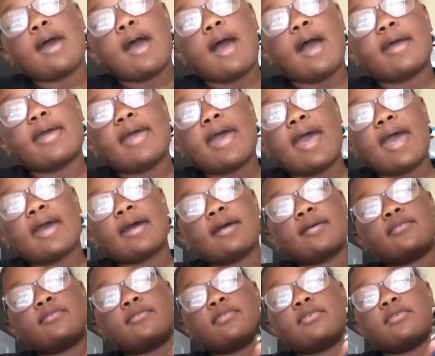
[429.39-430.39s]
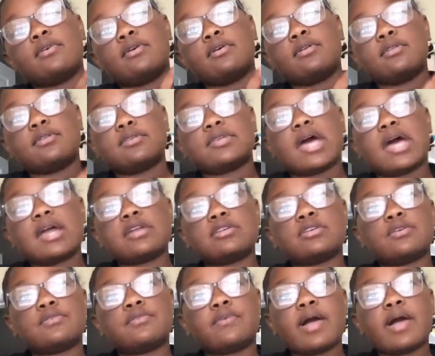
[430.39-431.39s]
I have this
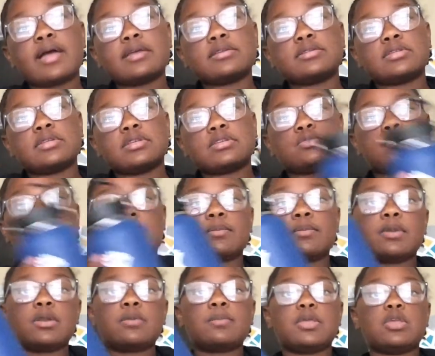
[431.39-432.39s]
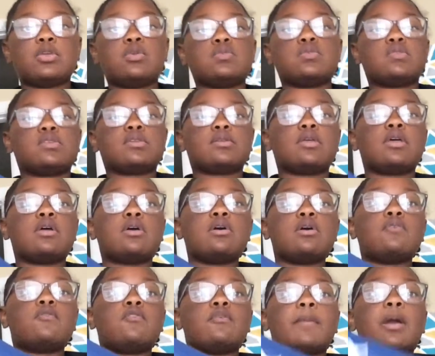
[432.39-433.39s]
hydro flask is what I'm going to be using
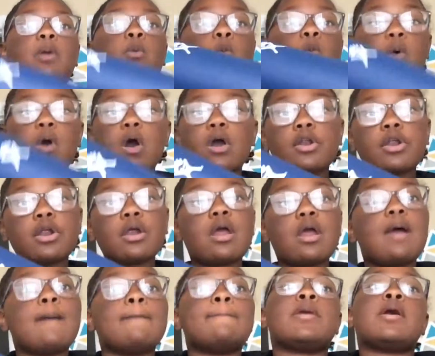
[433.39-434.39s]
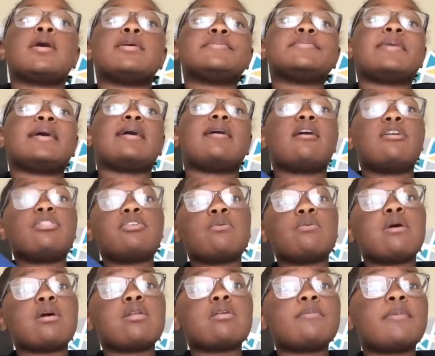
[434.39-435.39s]
for my water because my other
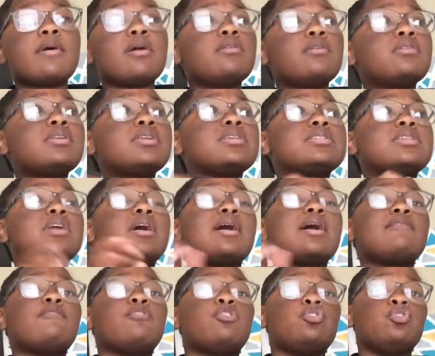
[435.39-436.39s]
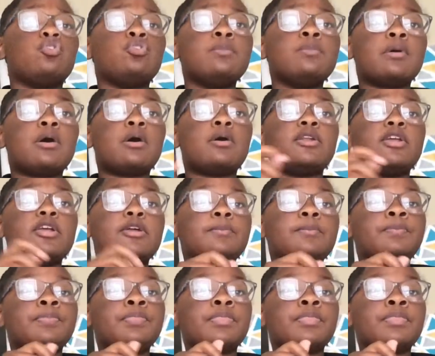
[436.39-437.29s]
water bottle does not have a loop on it.